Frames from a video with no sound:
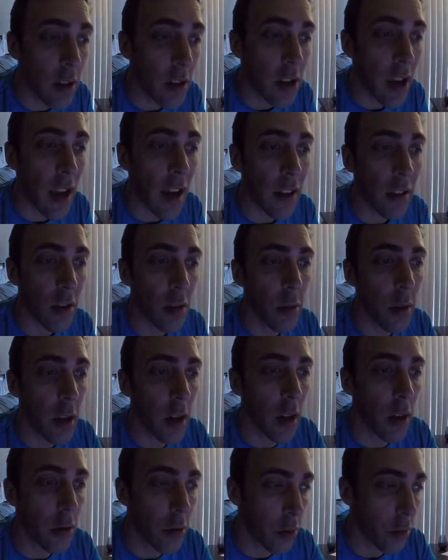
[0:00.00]
a Yasso
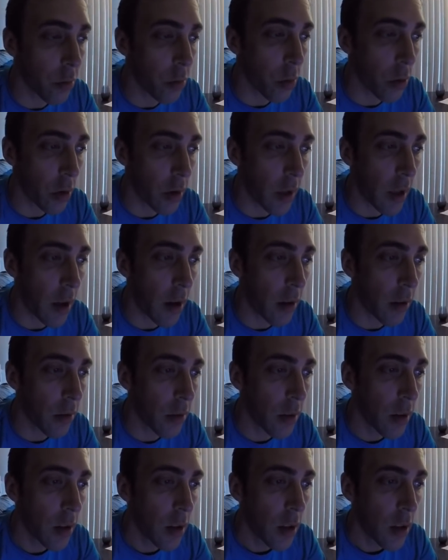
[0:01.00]
800s workout
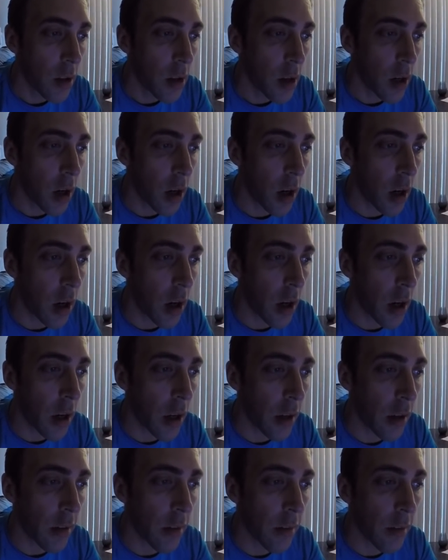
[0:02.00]

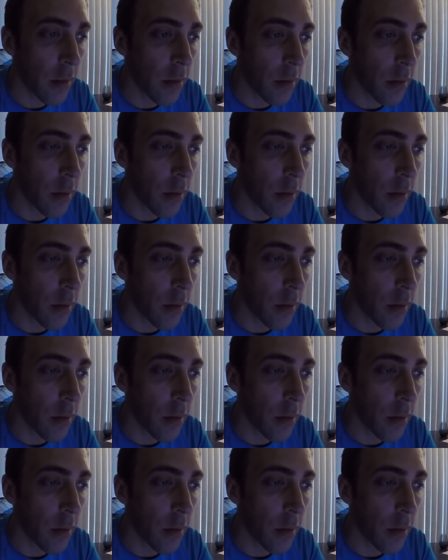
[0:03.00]
on